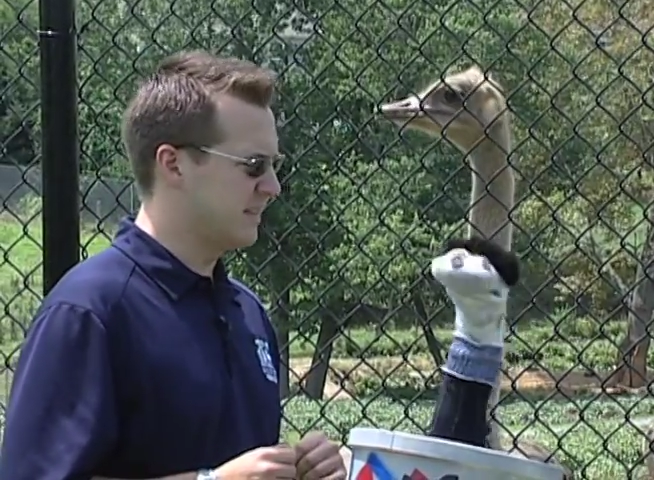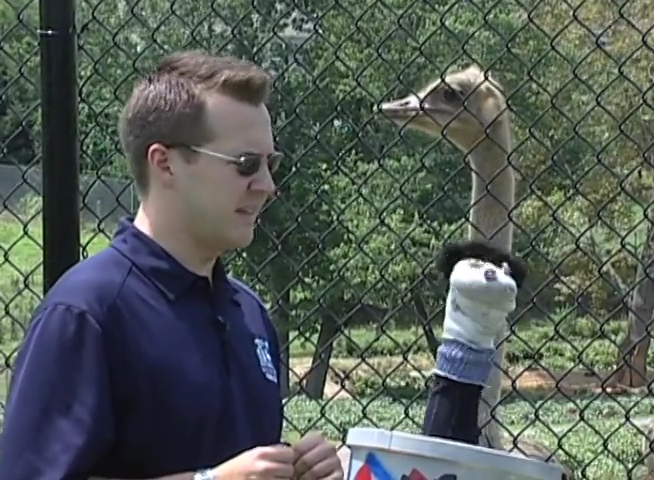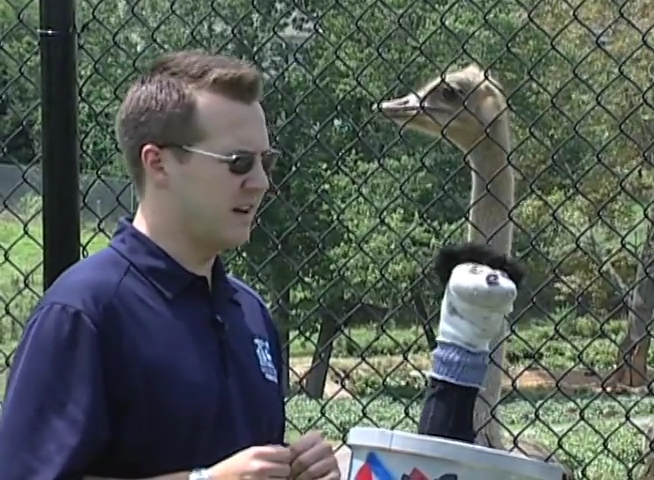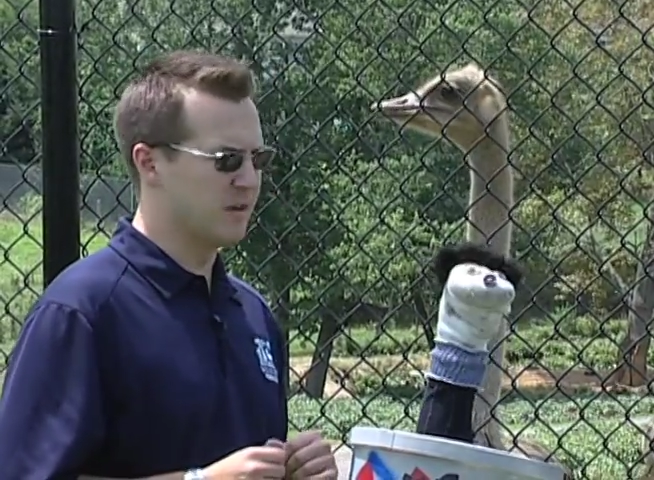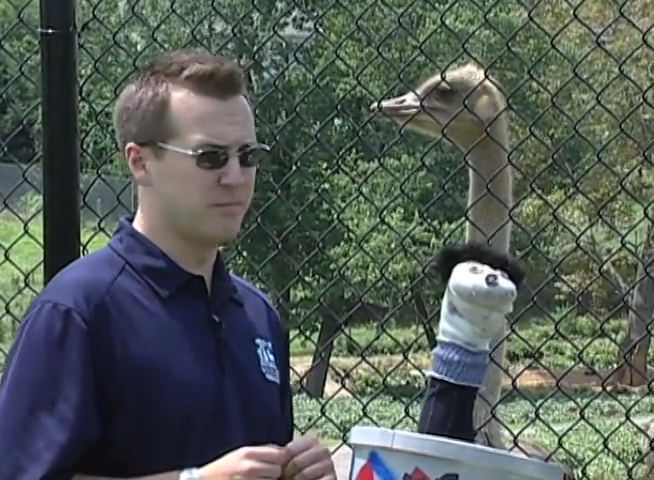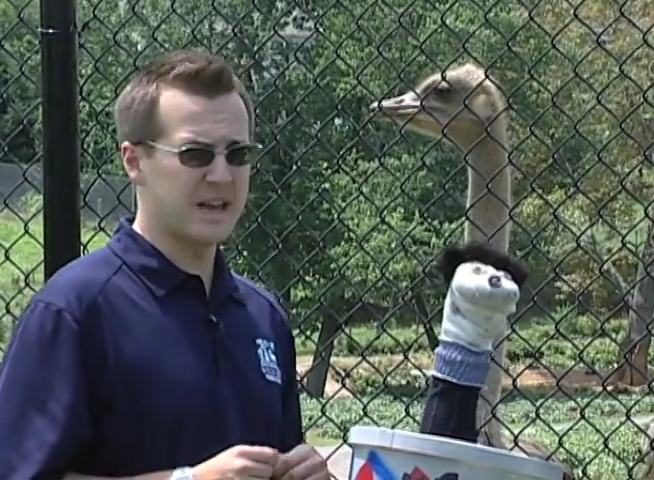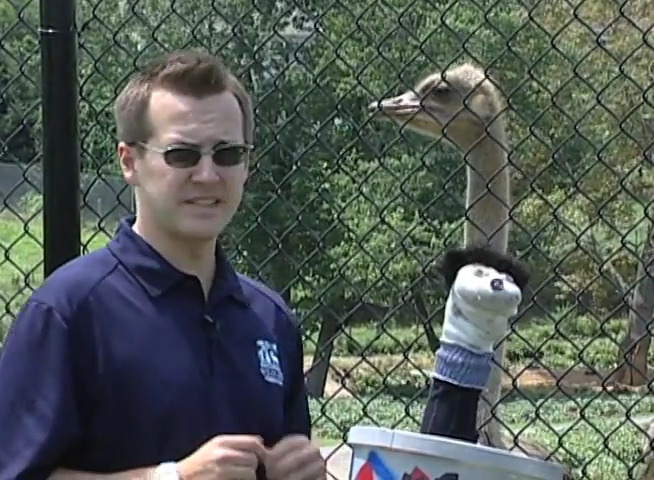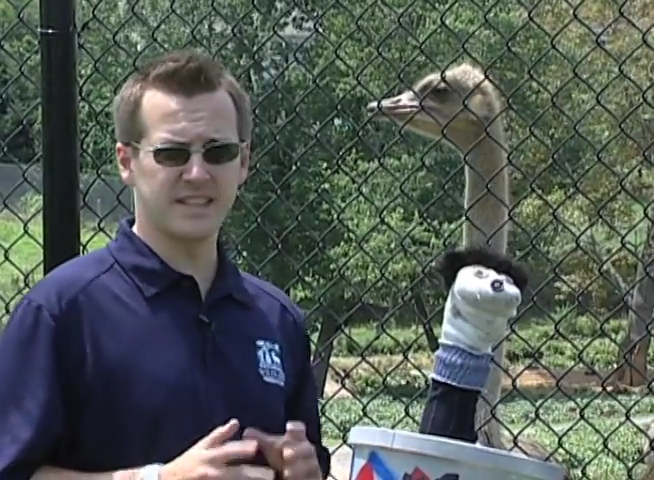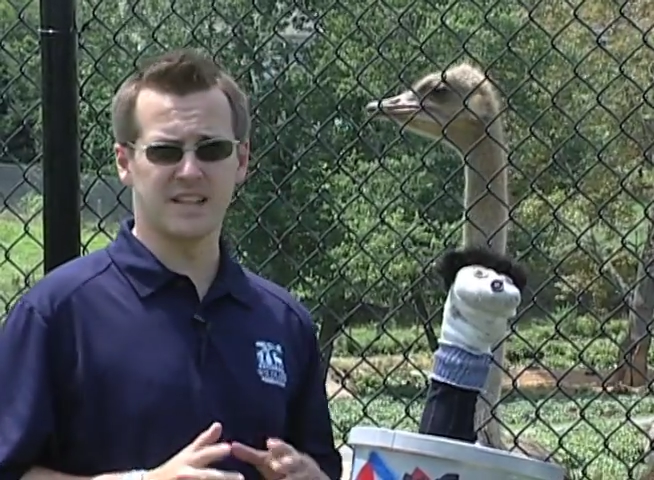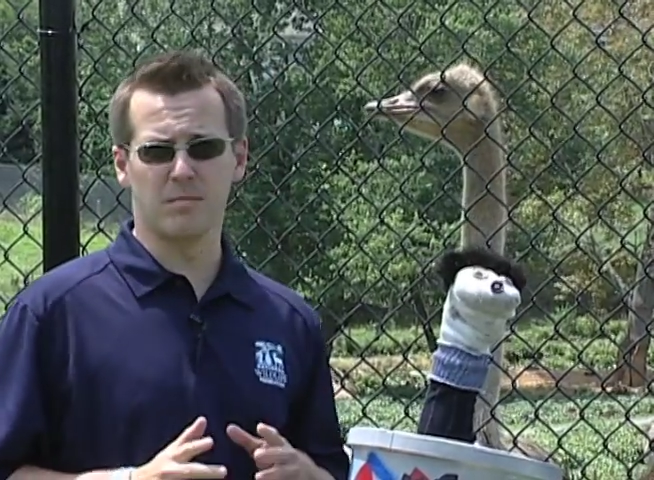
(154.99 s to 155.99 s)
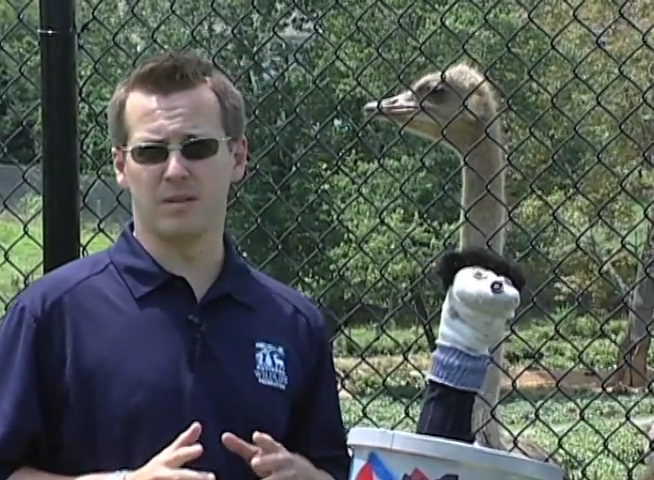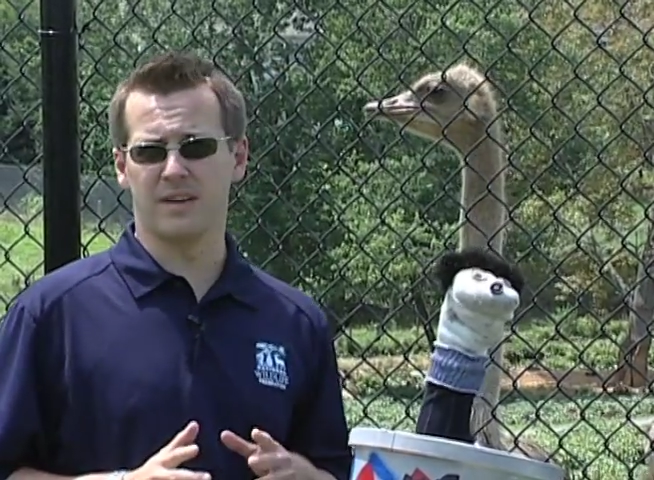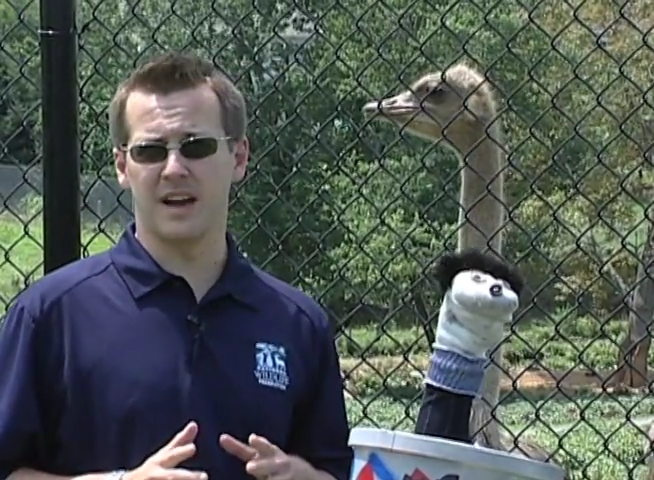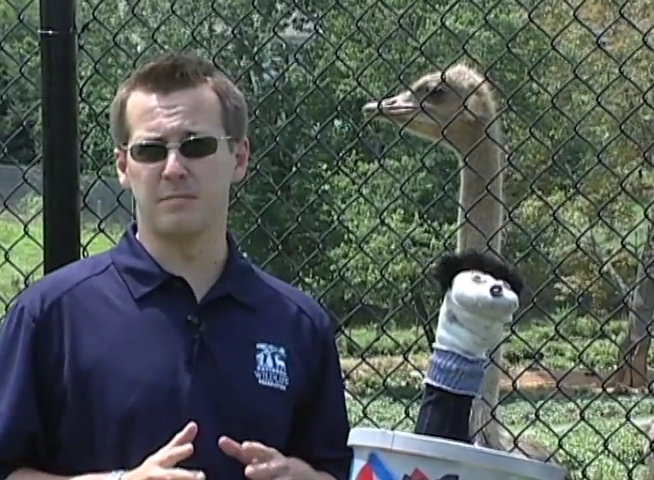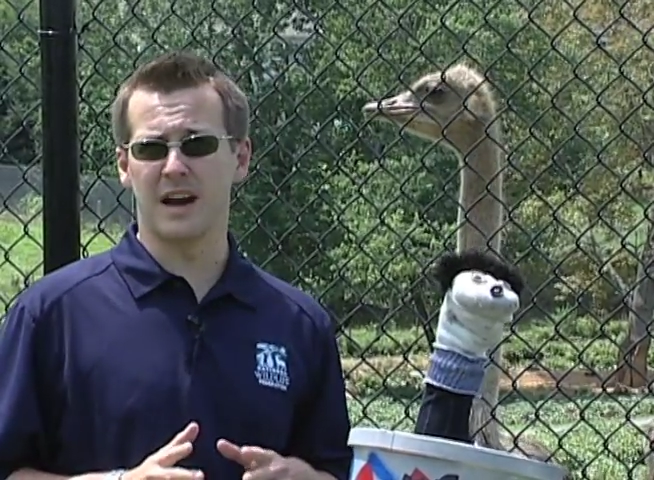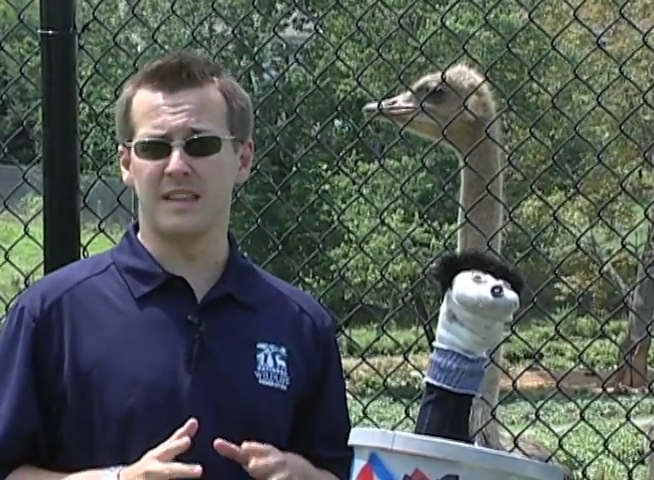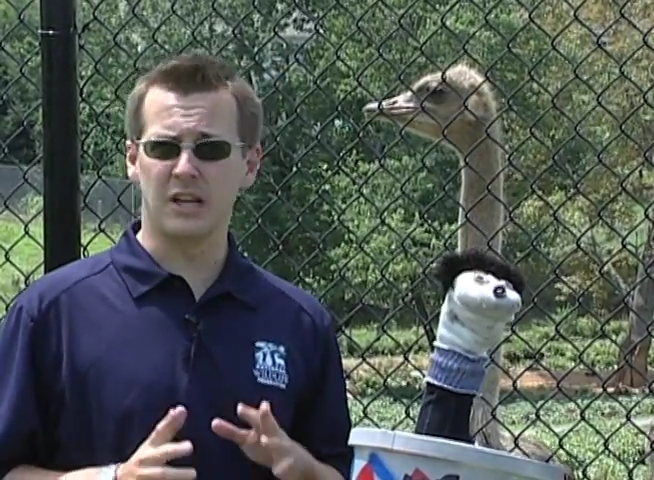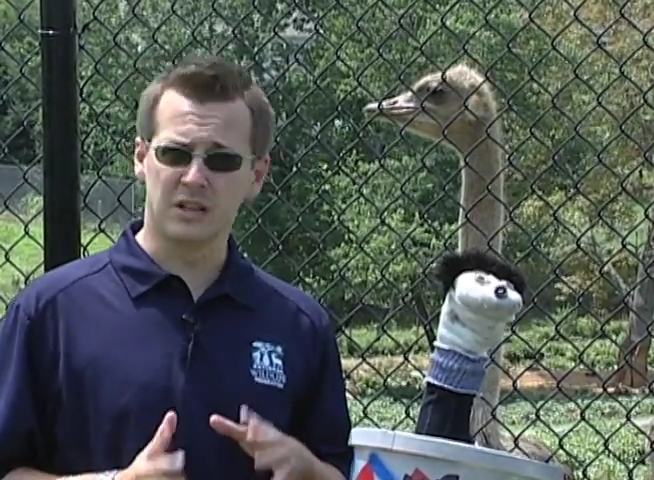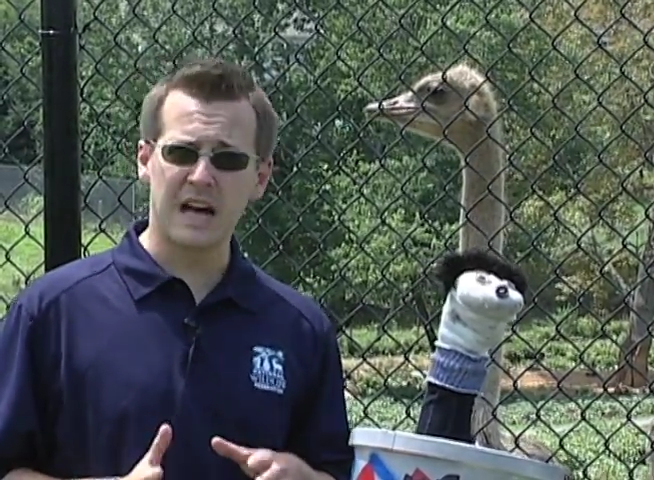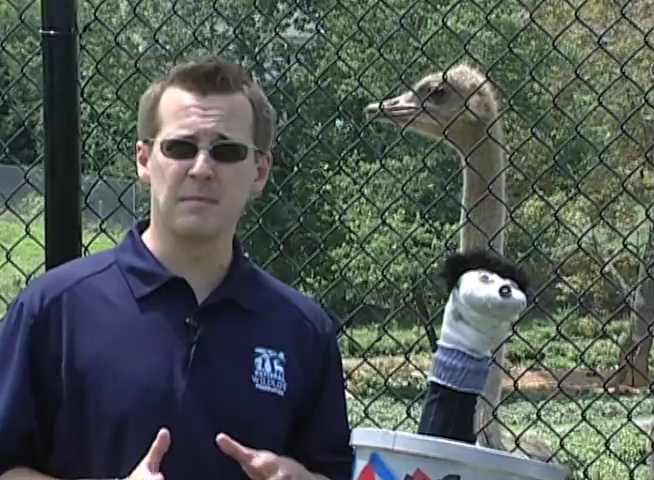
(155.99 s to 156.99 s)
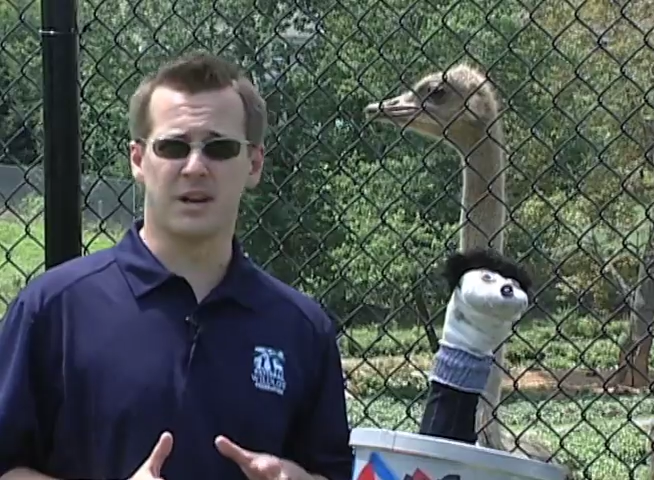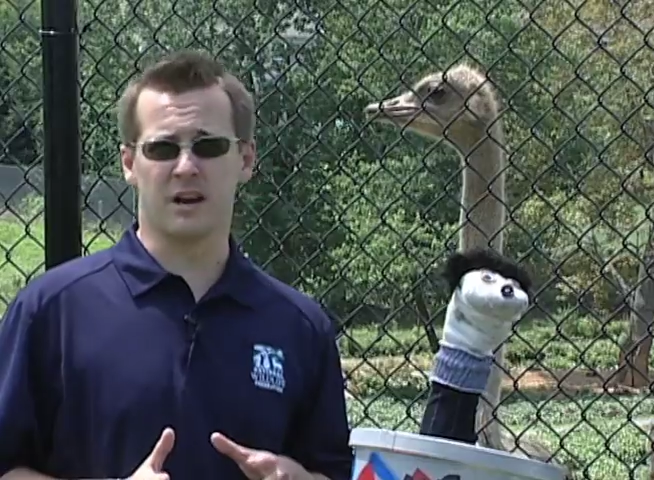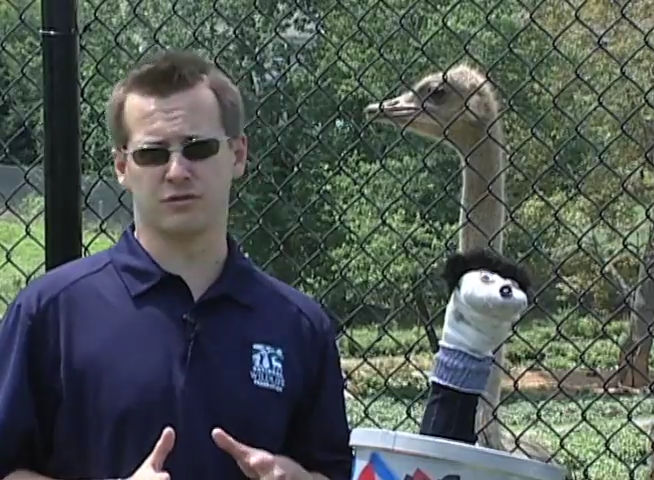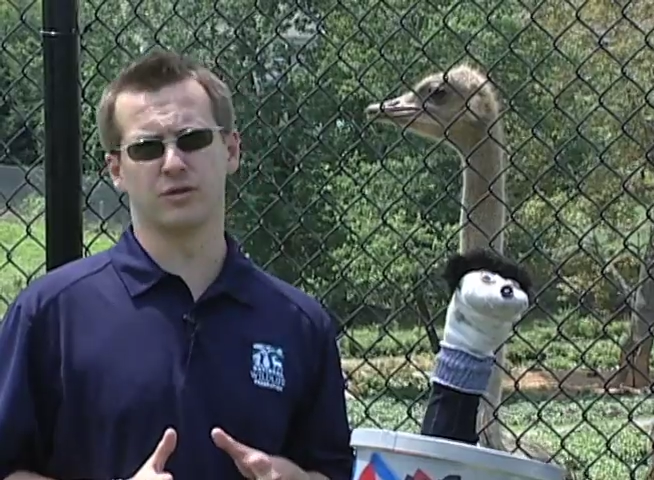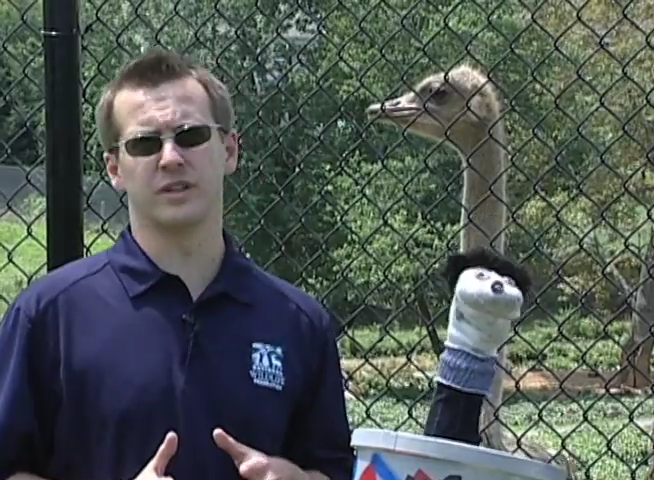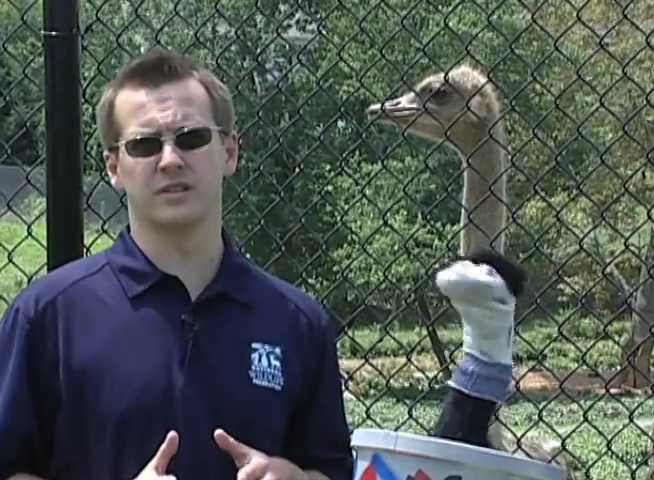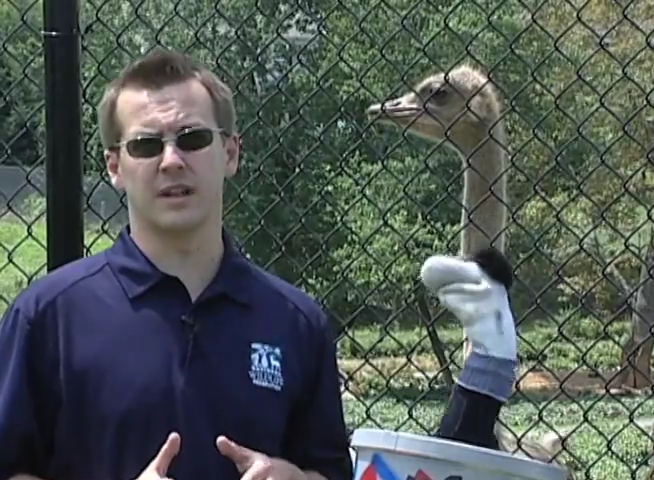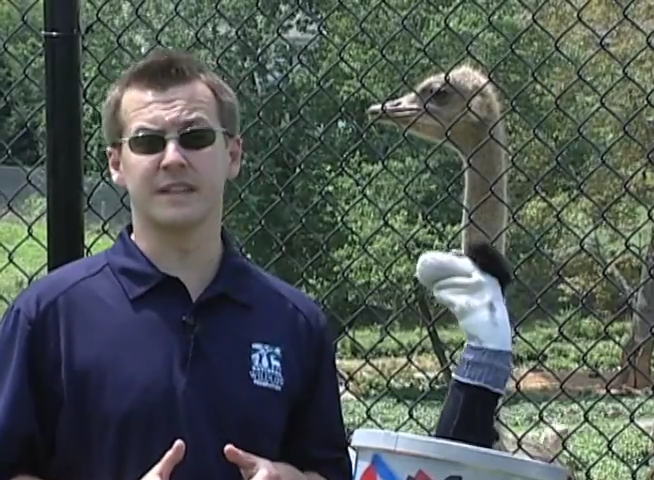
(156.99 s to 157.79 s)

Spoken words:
they are best exemplified by the climate ostriches,